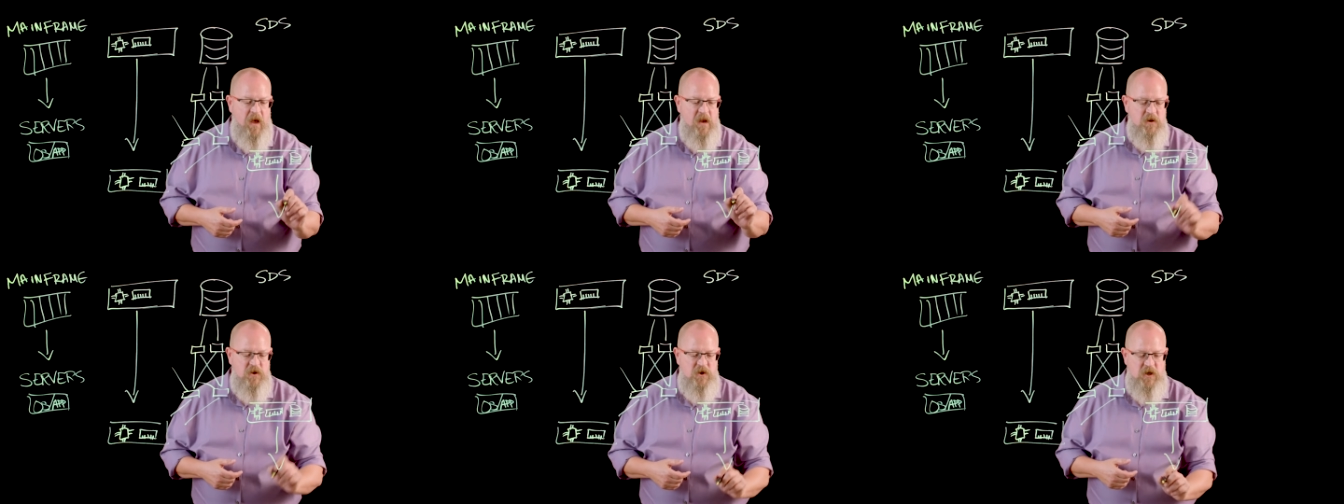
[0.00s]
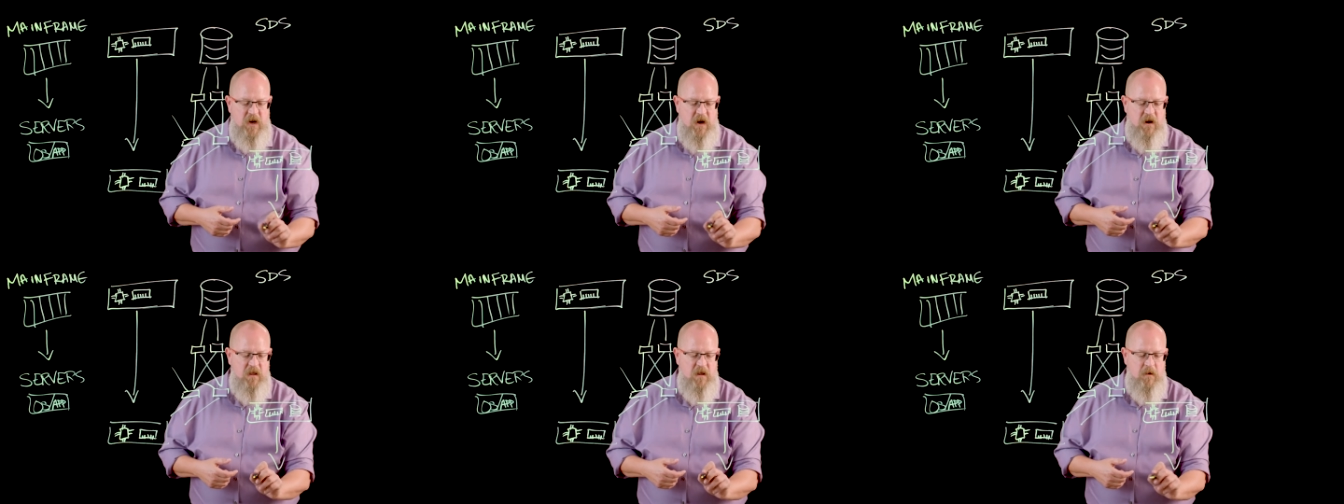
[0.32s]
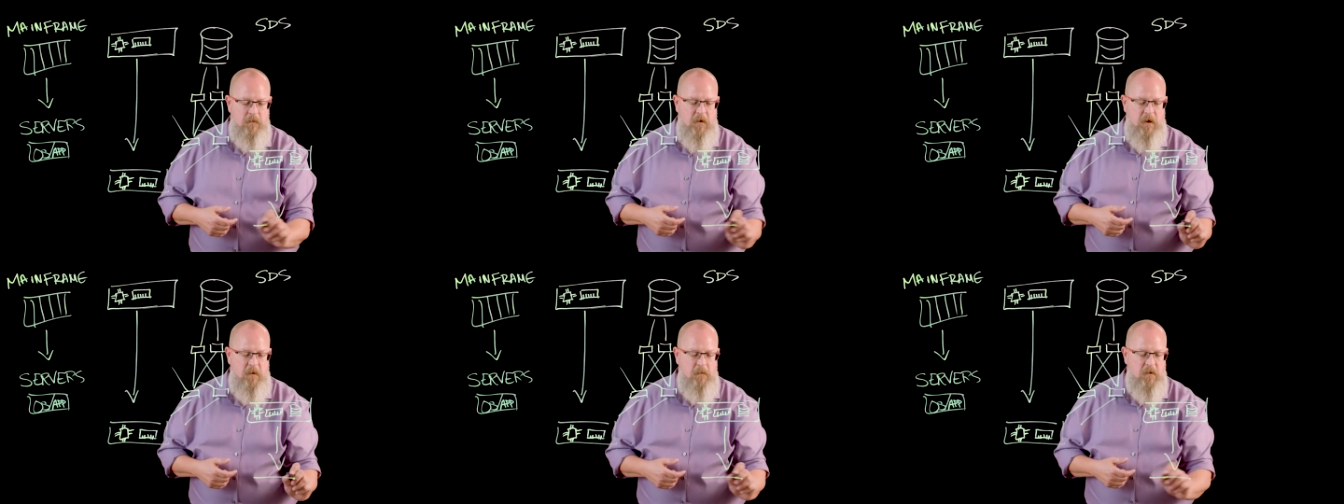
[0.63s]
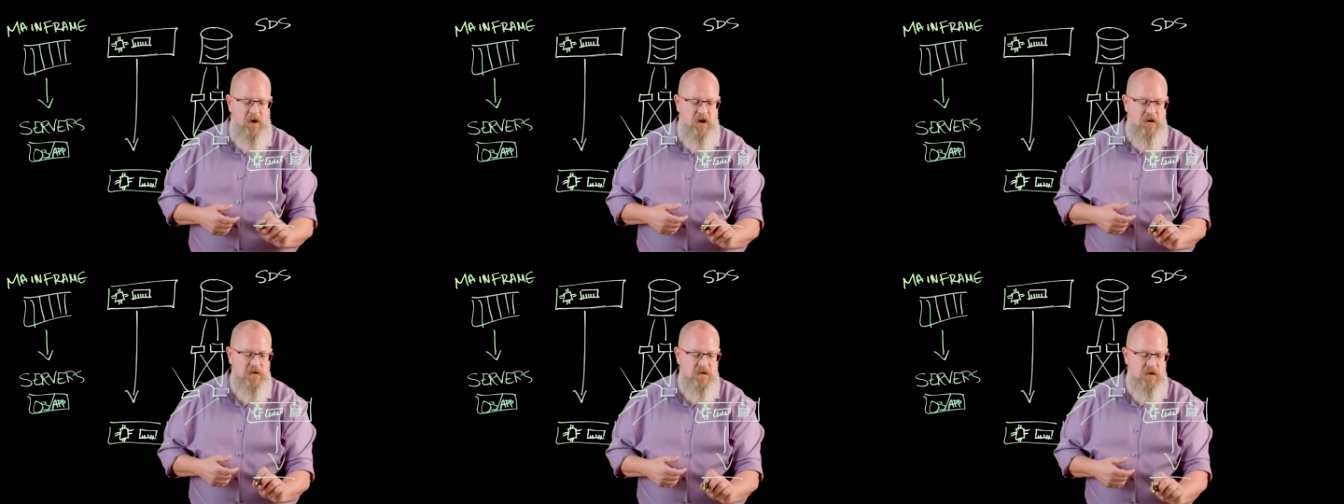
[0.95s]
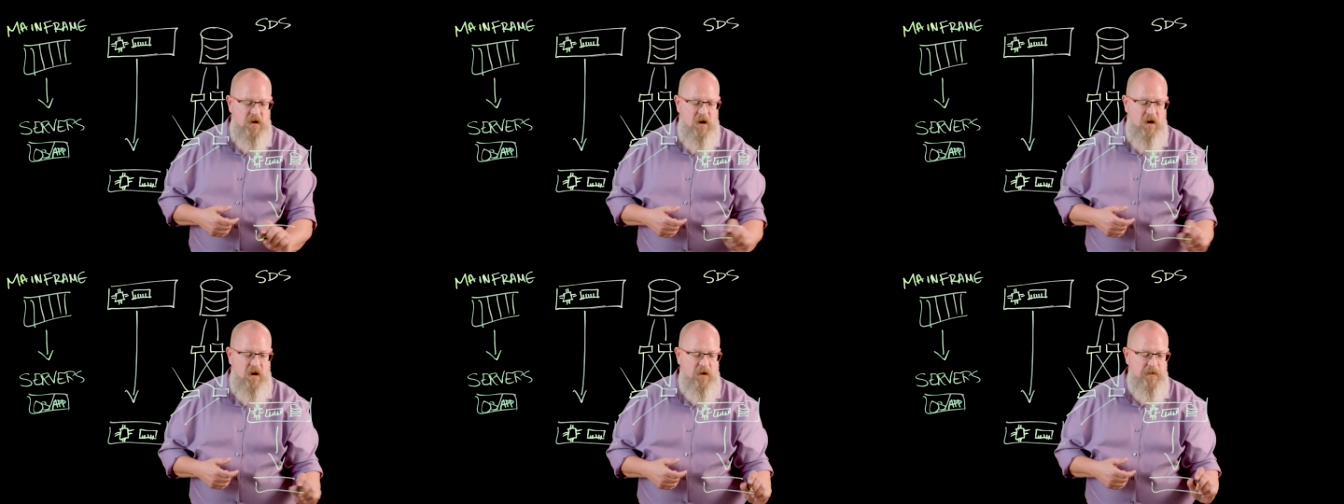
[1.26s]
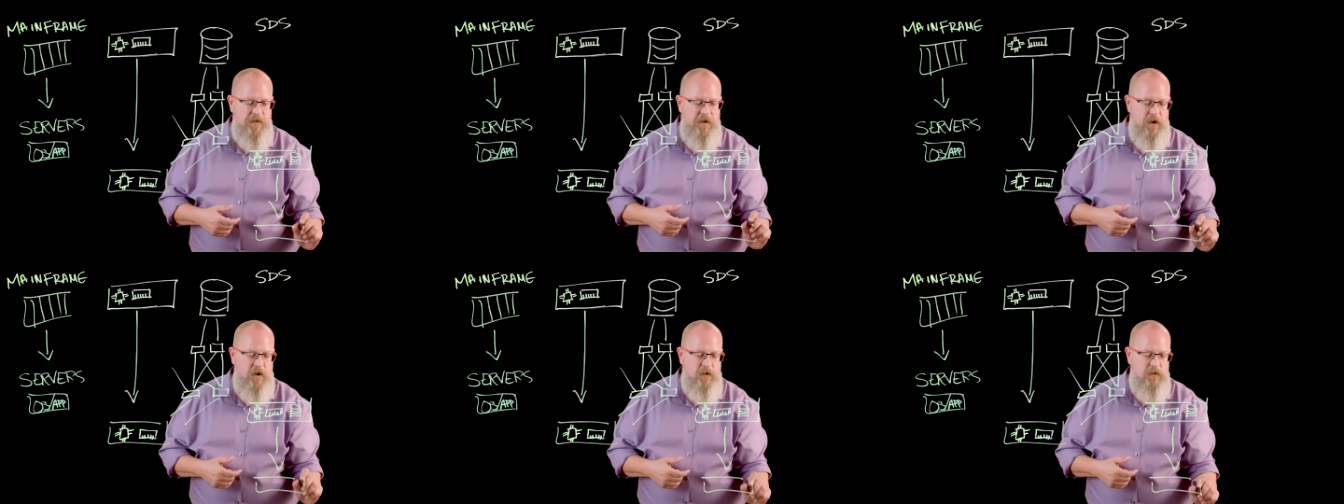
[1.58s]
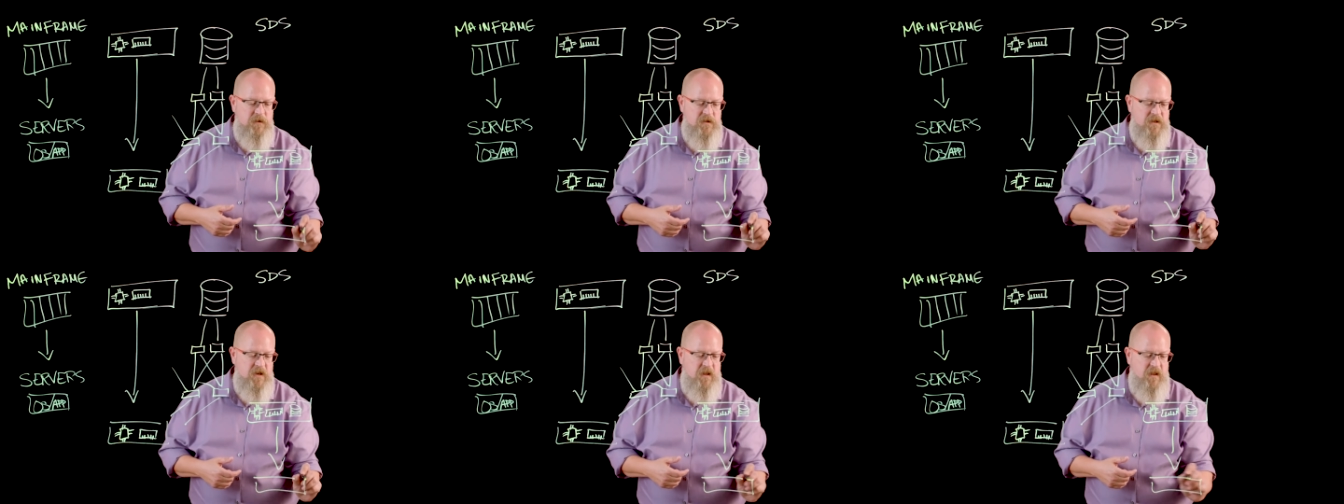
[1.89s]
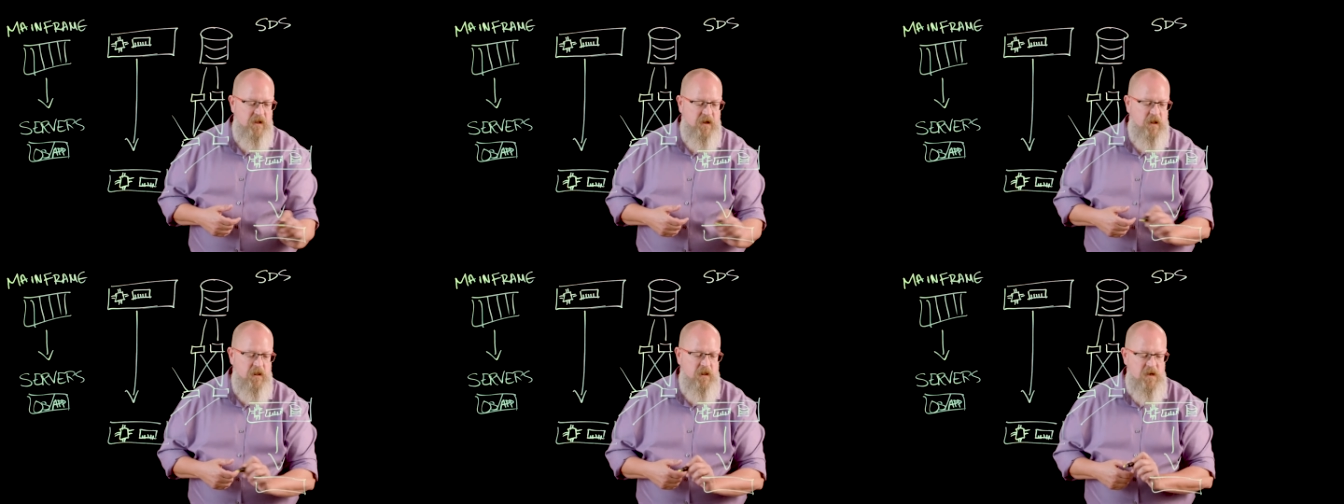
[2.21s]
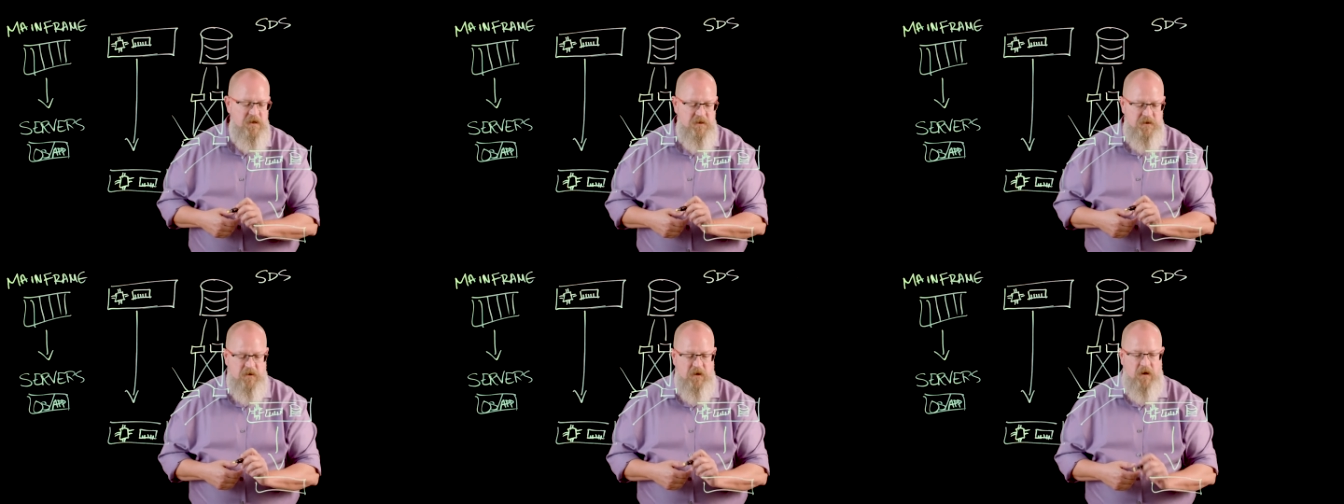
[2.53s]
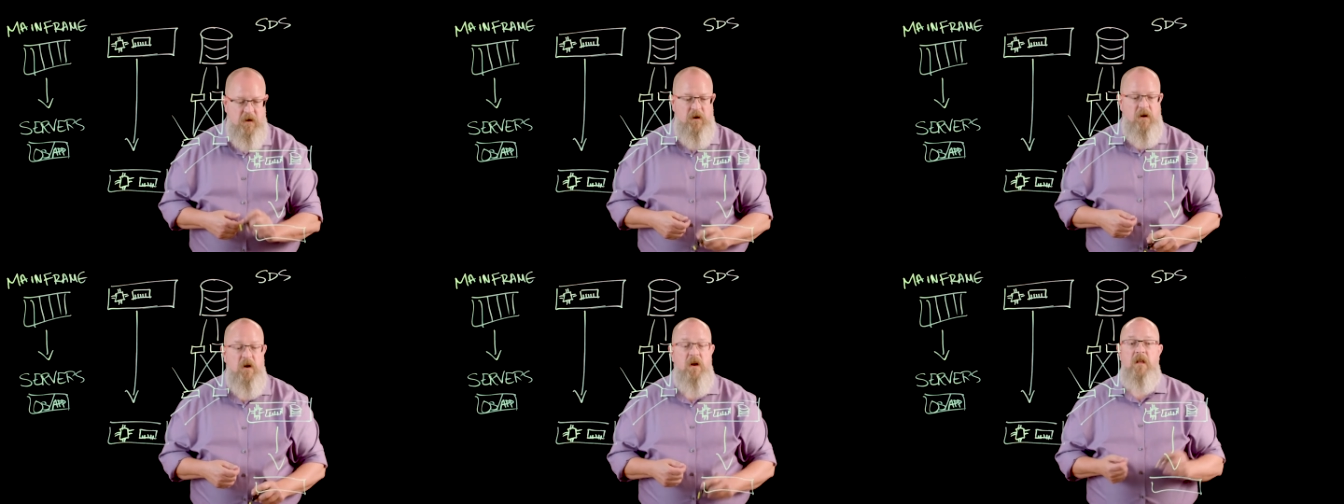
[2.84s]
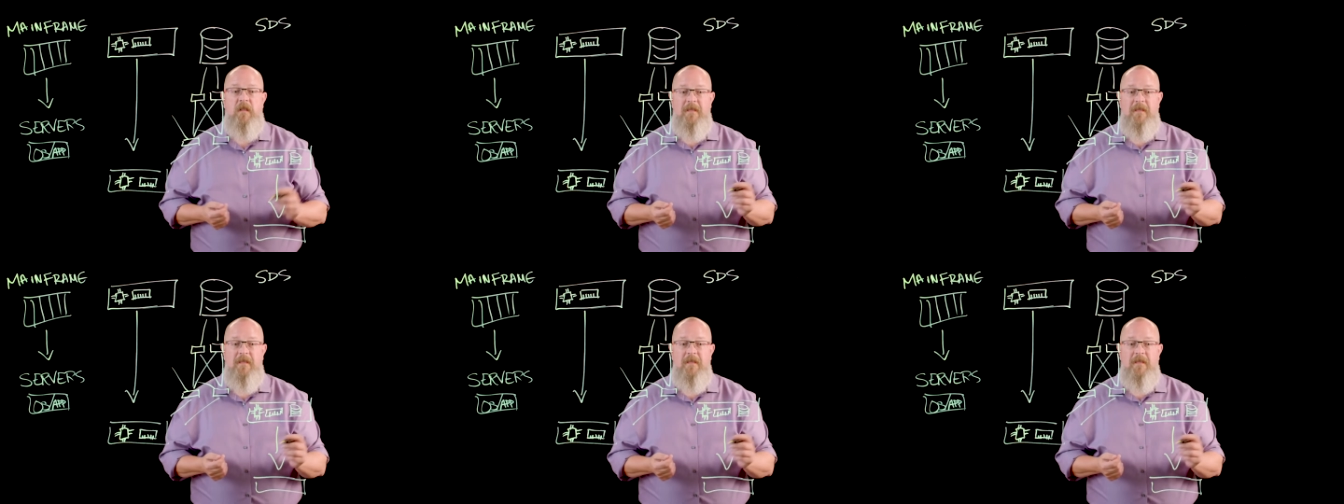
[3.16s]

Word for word: and share them amongst all the hosts in the cluster.